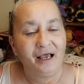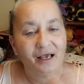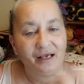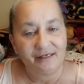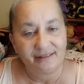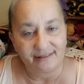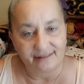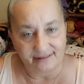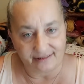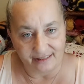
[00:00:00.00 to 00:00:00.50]

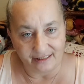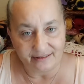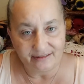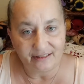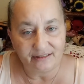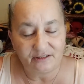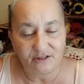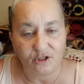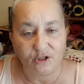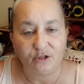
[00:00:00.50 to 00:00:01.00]
Send
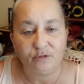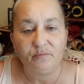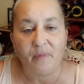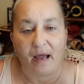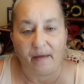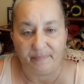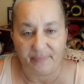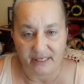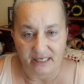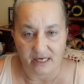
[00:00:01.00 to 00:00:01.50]
it to my
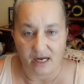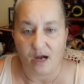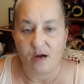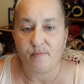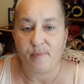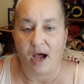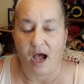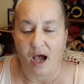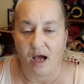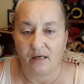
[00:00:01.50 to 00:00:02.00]
P.O.
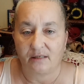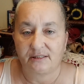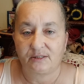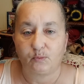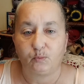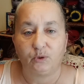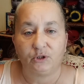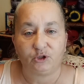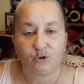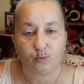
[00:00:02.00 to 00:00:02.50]
box,
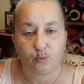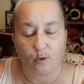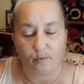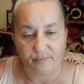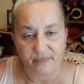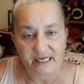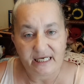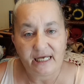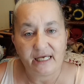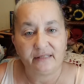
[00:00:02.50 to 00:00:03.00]
which will
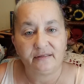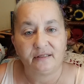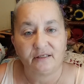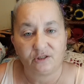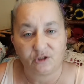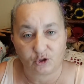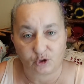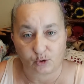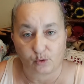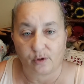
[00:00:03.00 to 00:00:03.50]
be in the
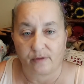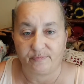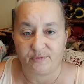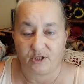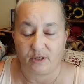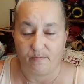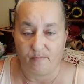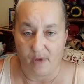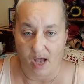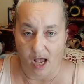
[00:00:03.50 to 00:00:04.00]

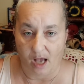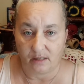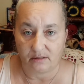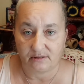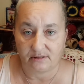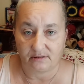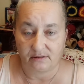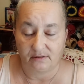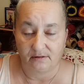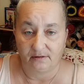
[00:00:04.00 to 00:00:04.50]
description
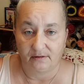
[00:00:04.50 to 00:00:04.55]
box.